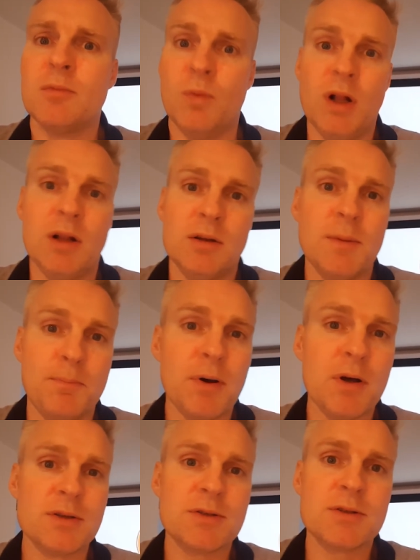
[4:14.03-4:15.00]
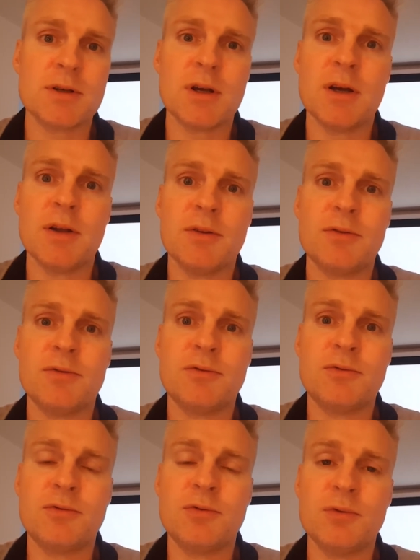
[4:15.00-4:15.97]
well the past
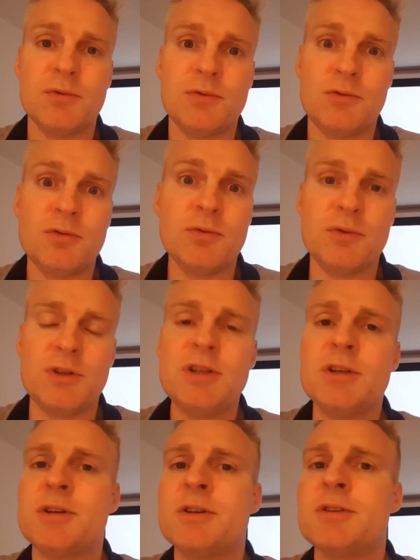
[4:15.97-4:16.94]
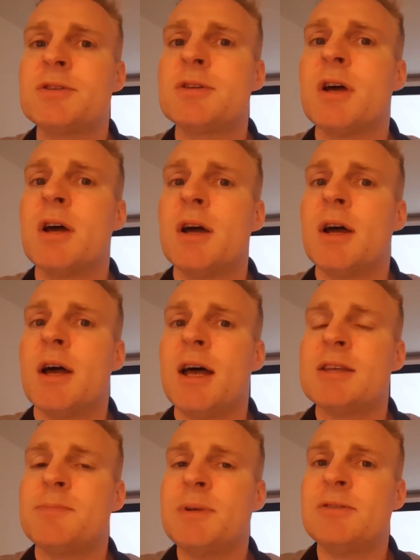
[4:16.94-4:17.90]
two two years
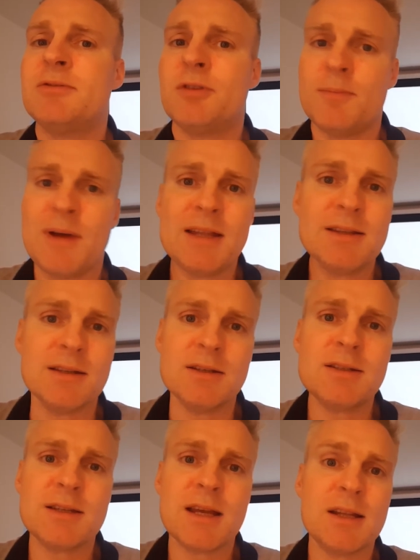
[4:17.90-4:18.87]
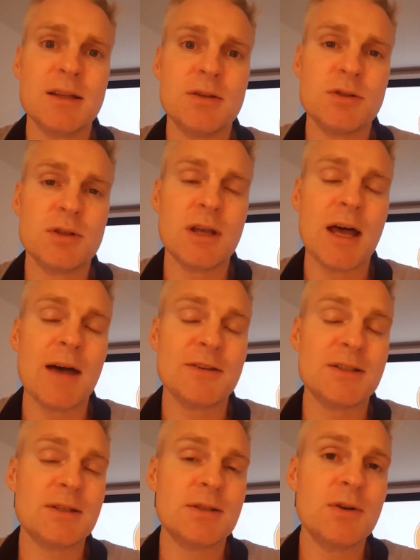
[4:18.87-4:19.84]
has been tremendous and are
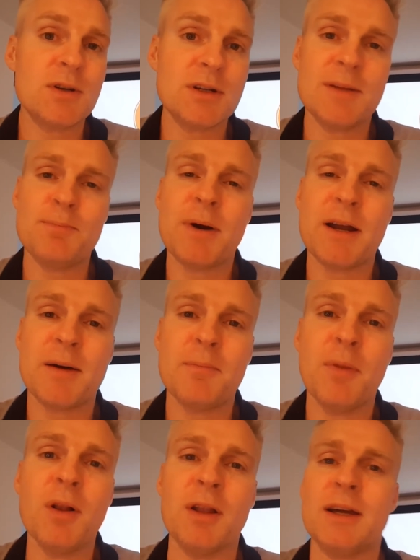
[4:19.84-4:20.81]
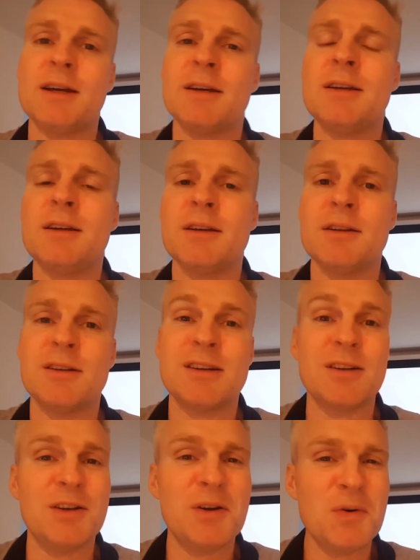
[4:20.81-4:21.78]
certainly parabolic. Uh, the
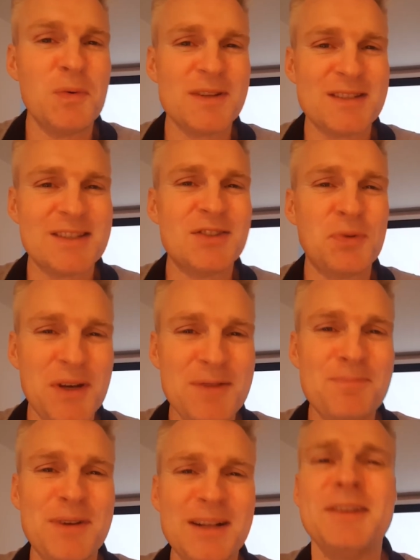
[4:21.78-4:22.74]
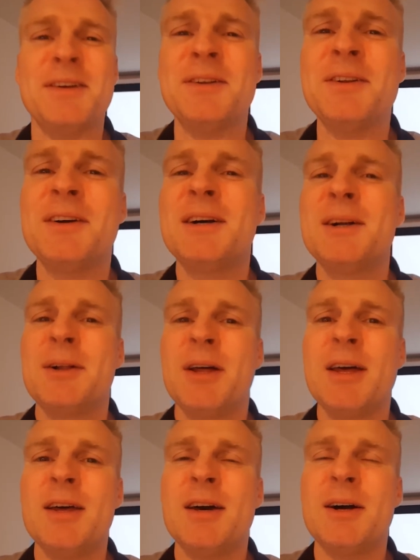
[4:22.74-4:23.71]
low was 3 billion.
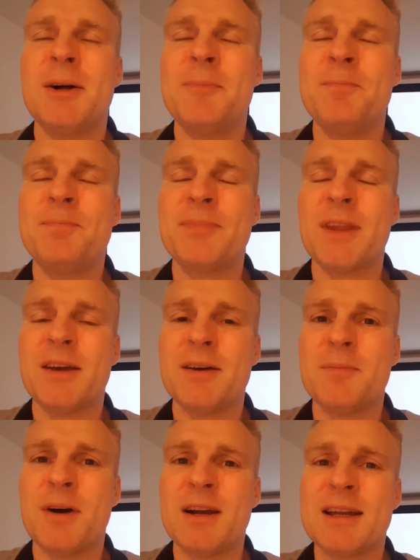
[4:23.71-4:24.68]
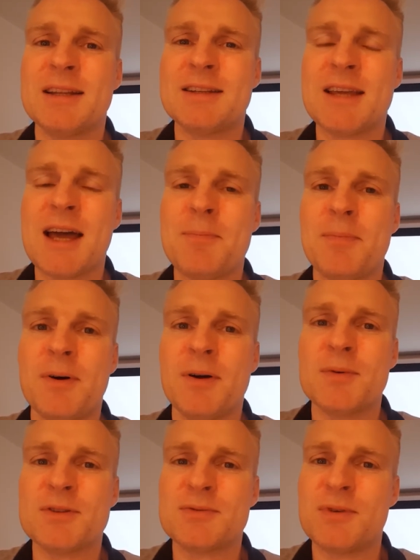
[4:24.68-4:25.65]
Uh, um, uh, market cap
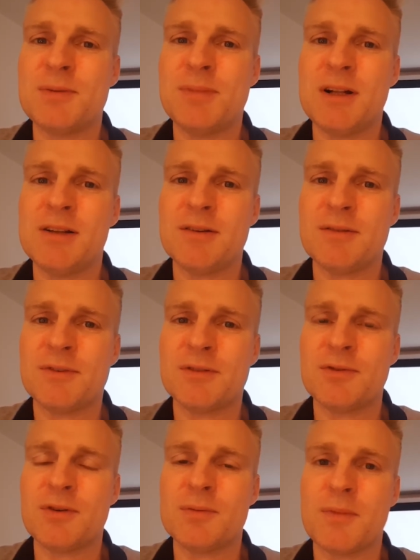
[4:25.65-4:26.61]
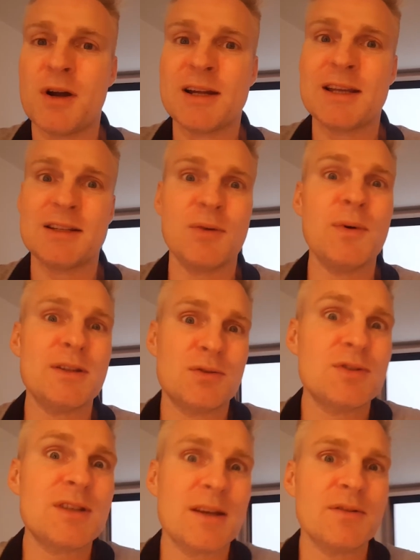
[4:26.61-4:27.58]
was 3 billion of the total market. It went
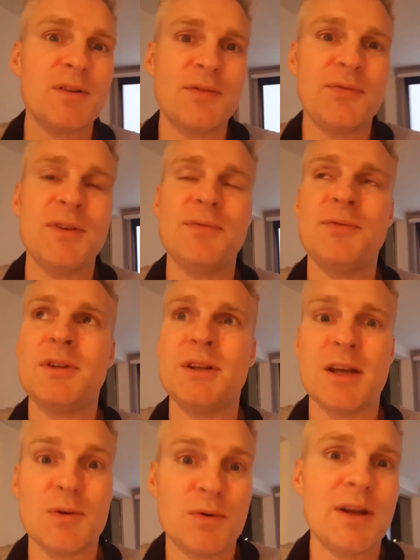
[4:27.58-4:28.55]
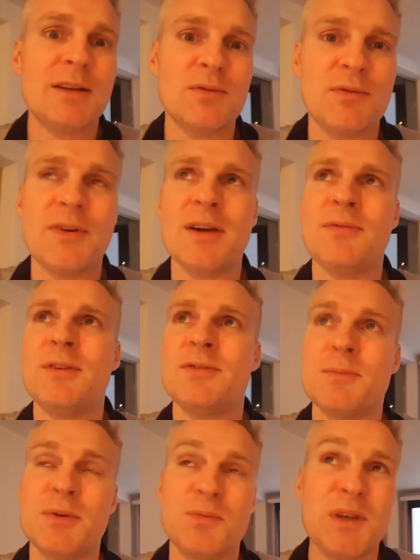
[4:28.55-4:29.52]
to 750, now correct to
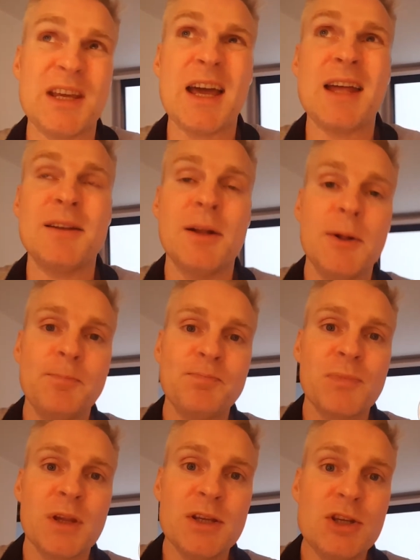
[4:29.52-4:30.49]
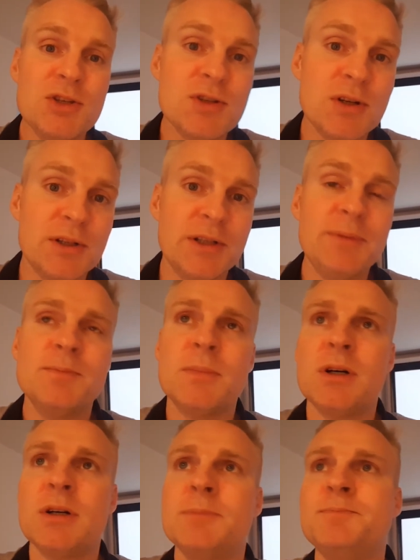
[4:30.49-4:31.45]
550. But we can easily
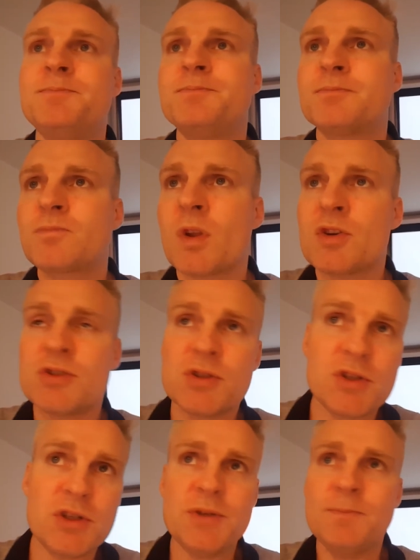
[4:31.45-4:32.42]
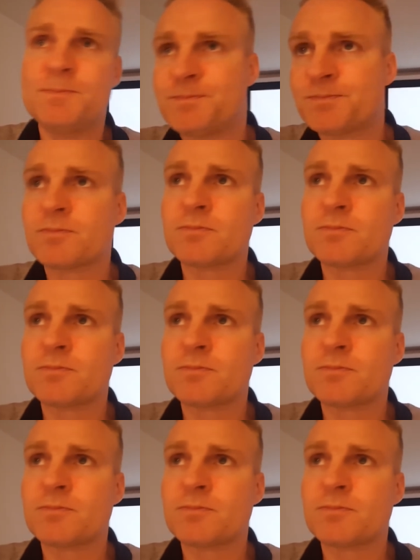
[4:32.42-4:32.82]
um, see,